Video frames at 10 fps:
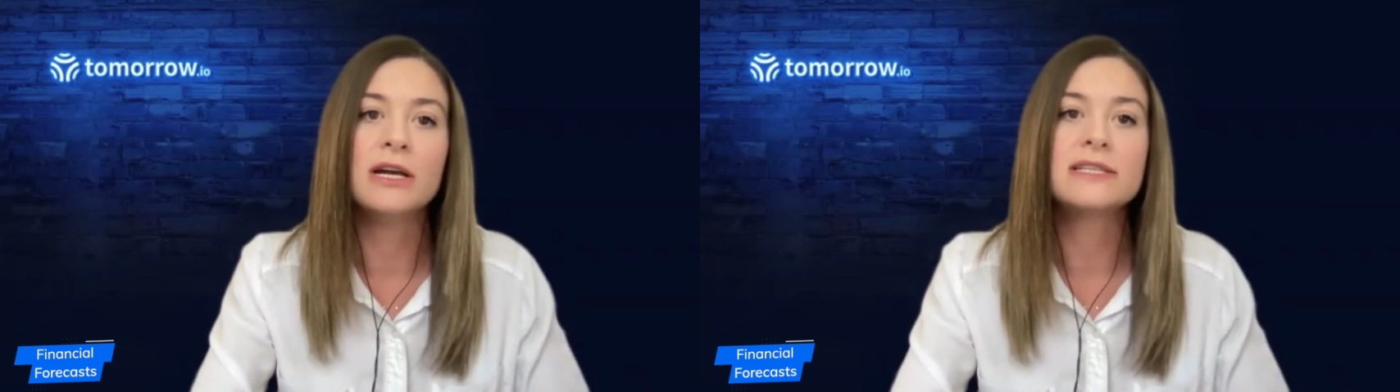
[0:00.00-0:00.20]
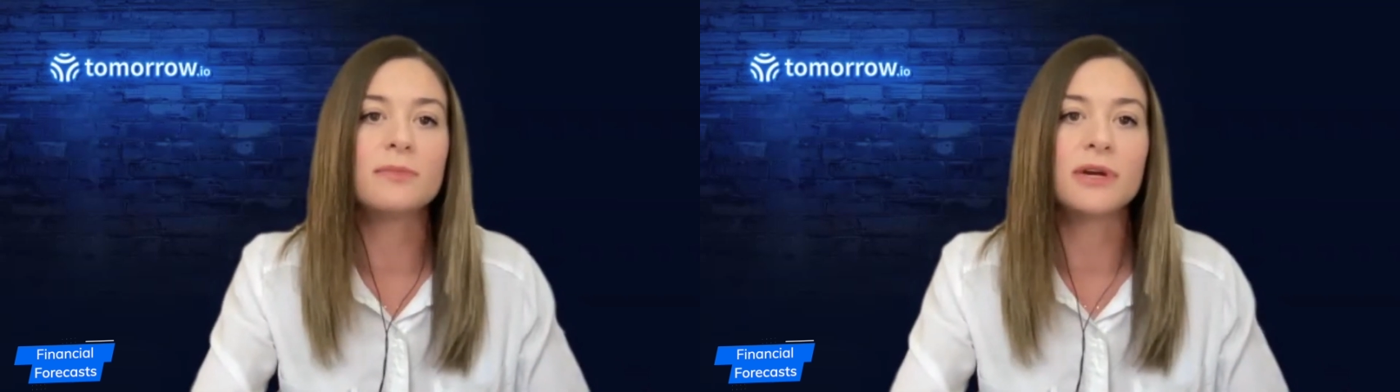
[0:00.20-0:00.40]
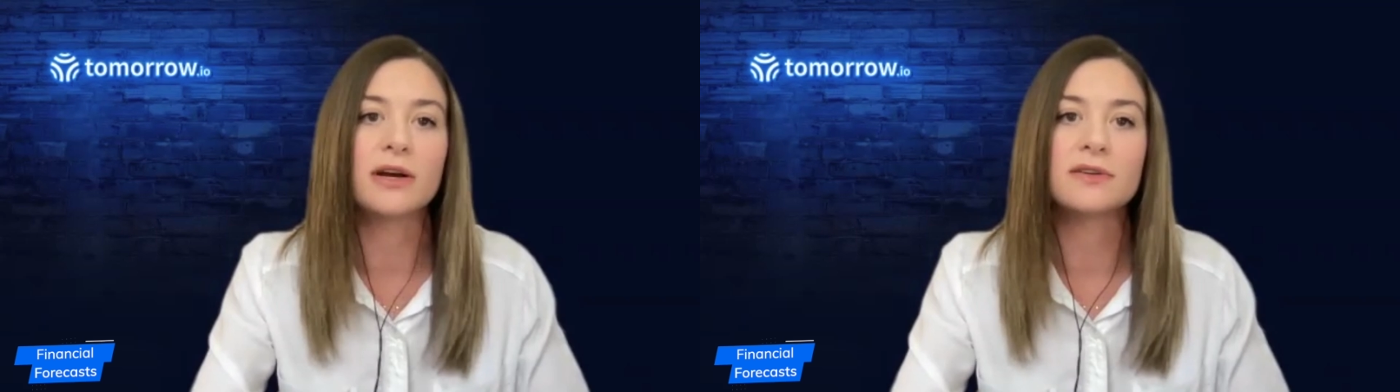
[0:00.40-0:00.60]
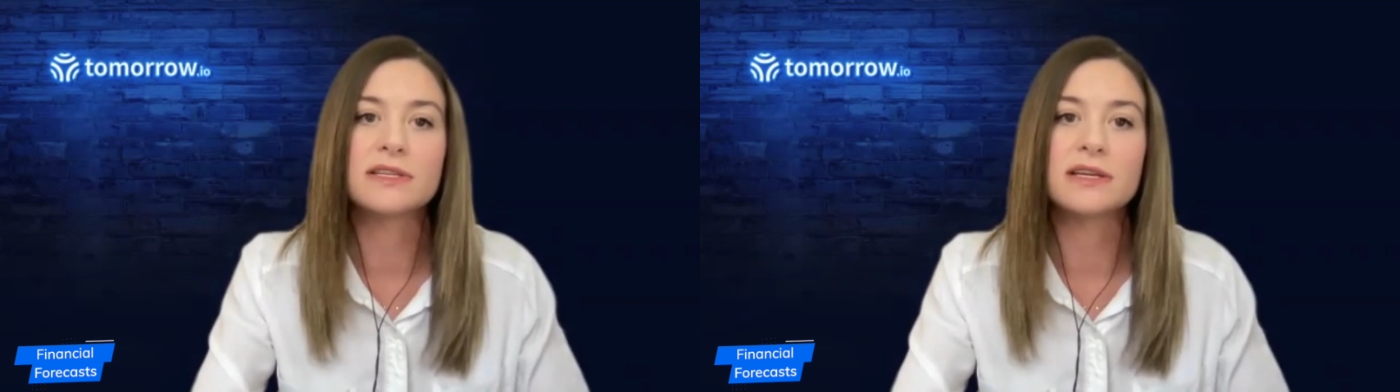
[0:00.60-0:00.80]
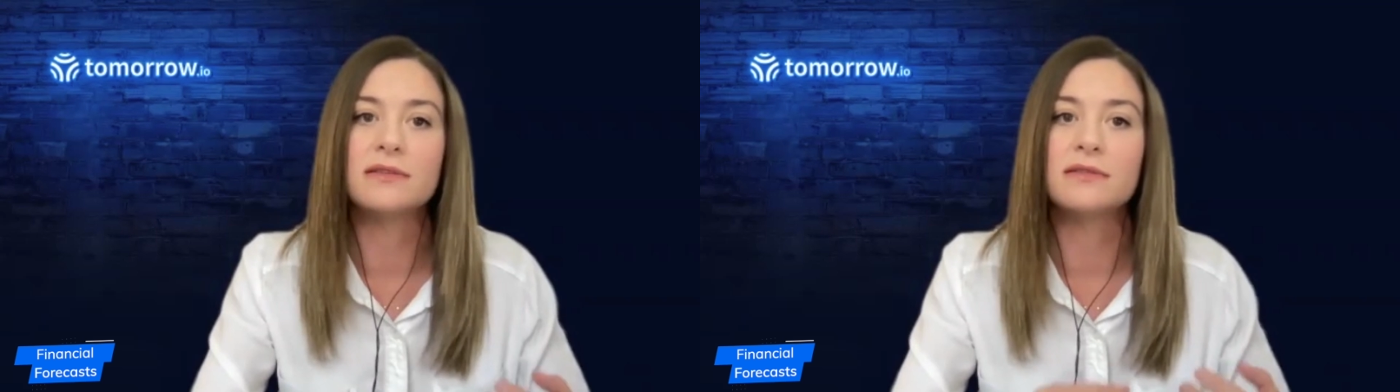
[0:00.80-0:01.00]
someone
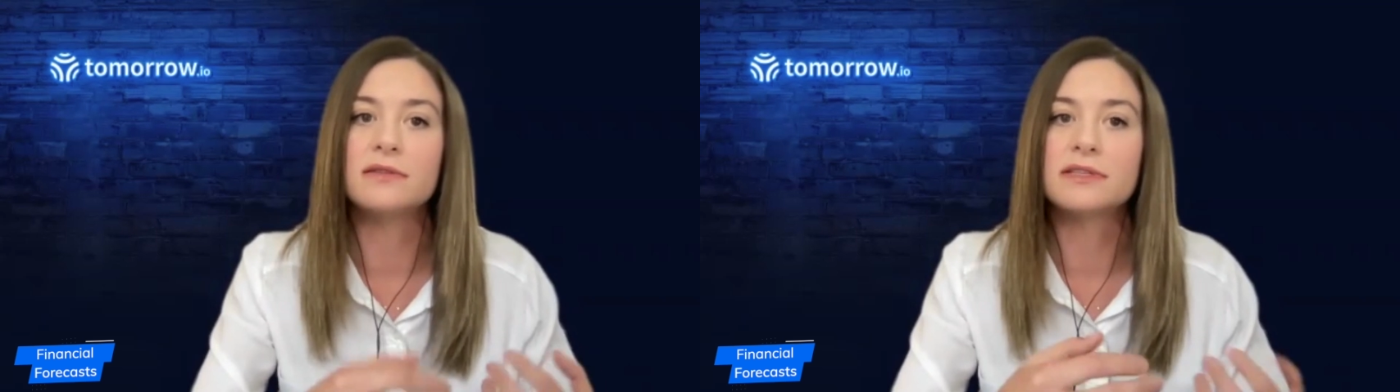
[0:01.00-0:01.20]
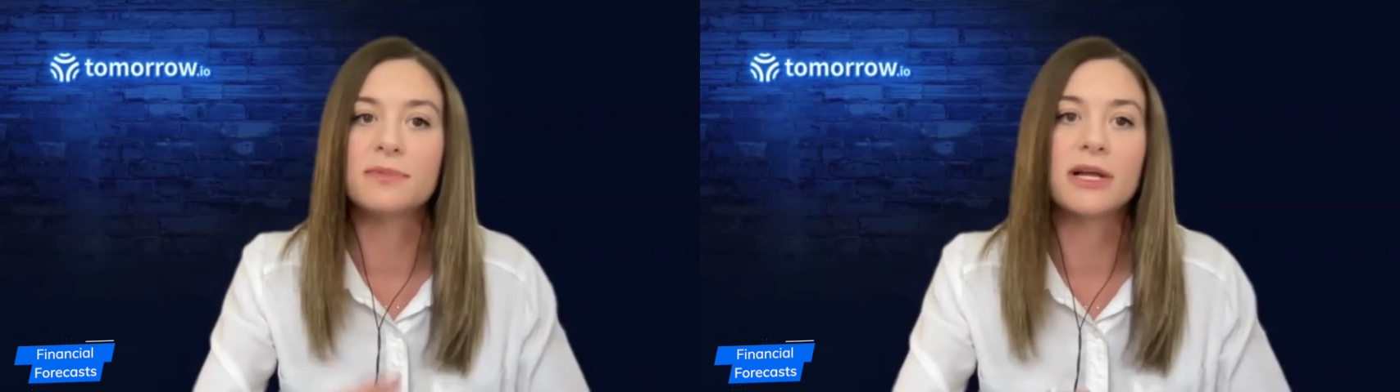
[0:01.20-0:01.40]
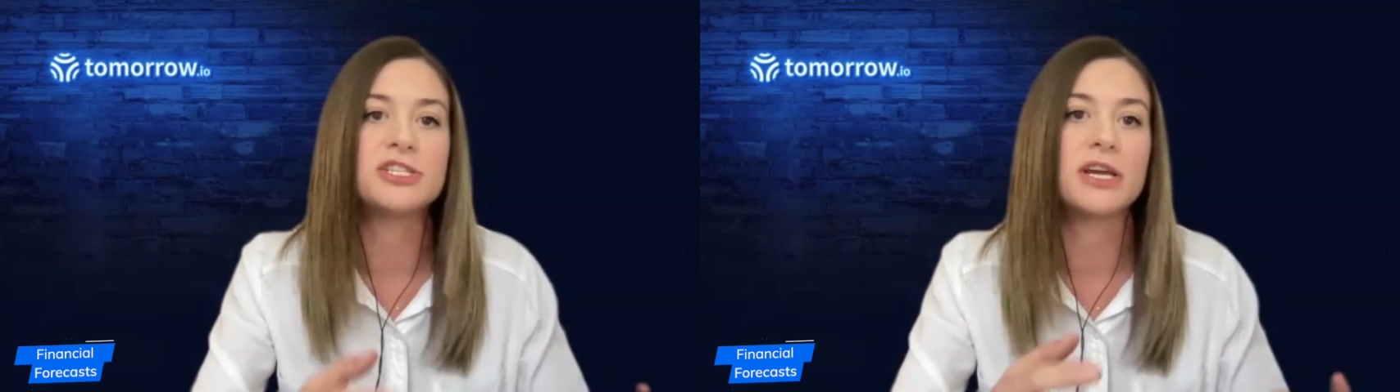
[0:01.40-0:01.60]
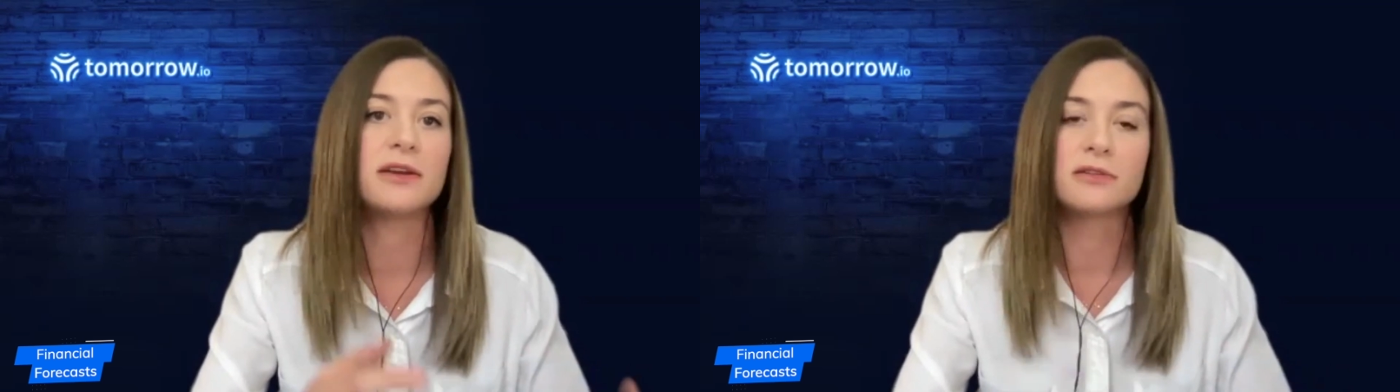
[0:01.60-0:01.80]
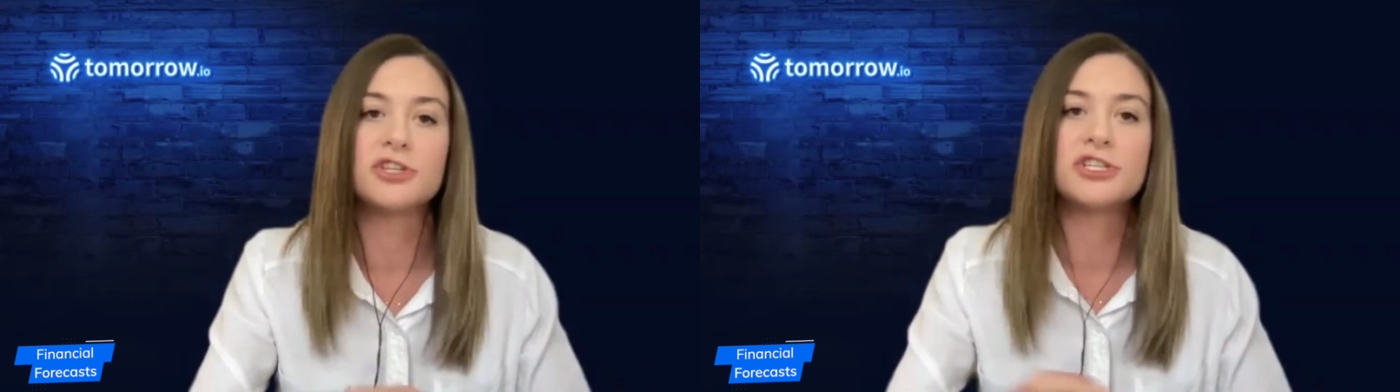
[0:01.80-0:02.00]
else in the supply chain
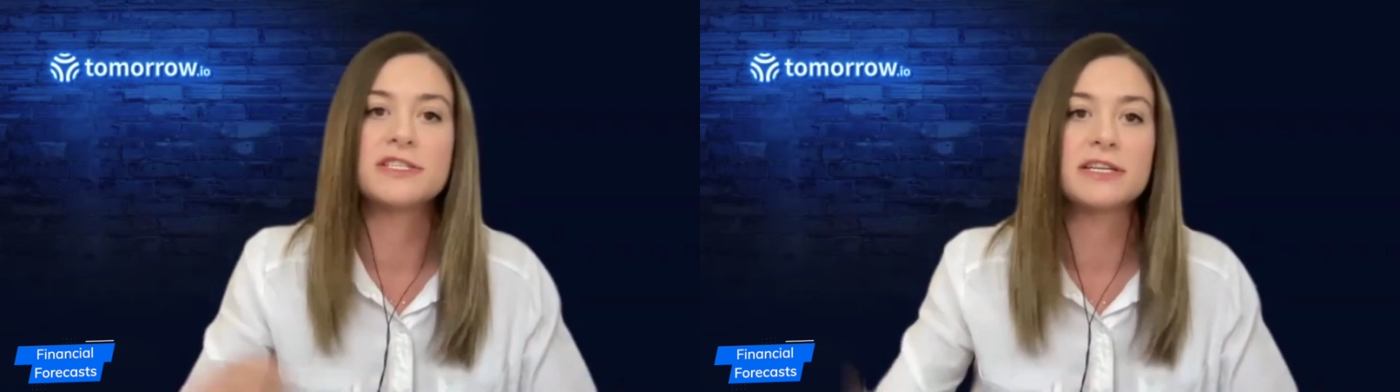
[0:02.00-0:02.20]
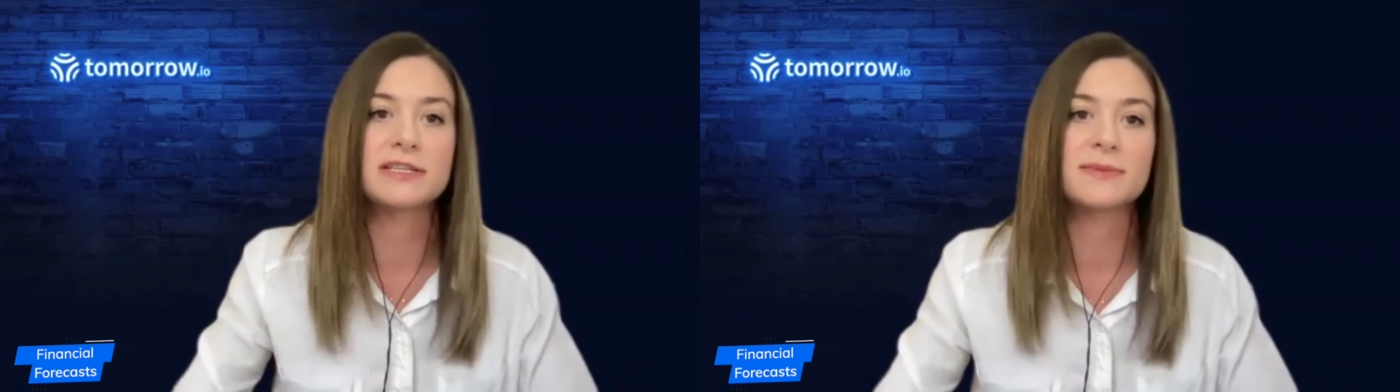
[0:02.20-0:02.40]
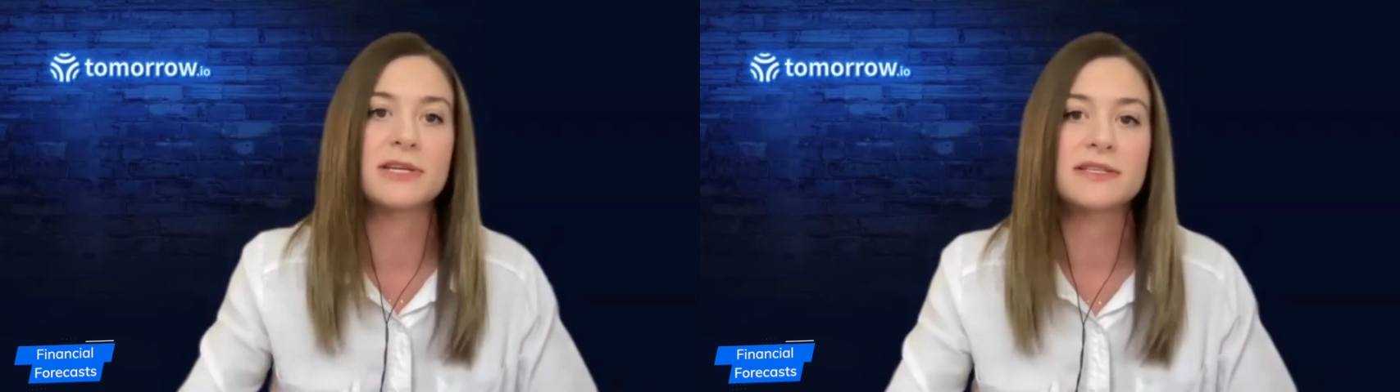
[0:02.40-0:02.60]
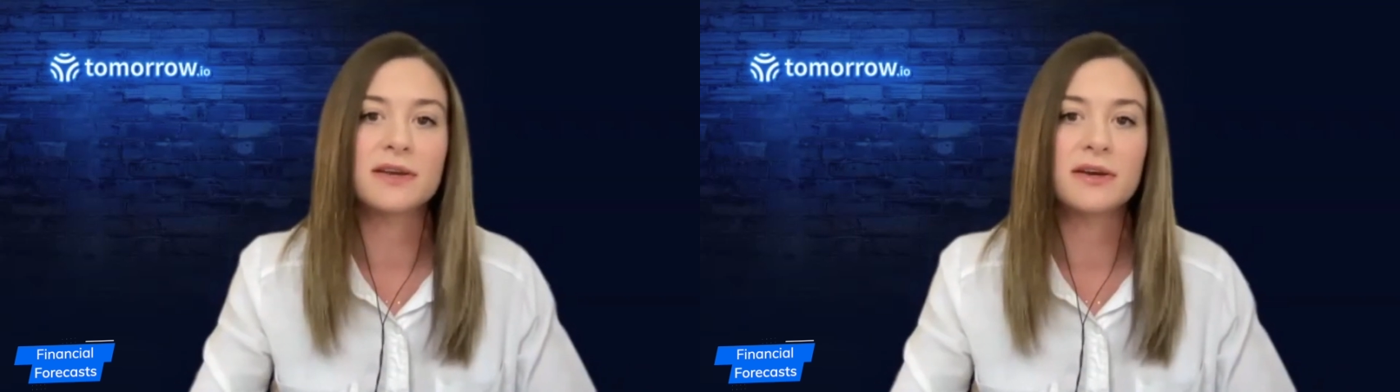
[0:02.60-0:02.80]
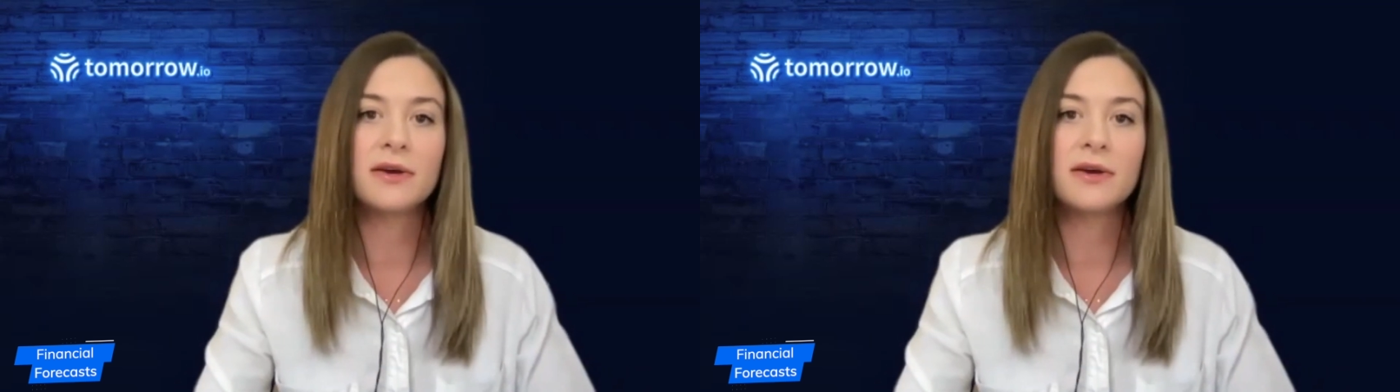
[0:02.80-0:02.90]
or logistics space?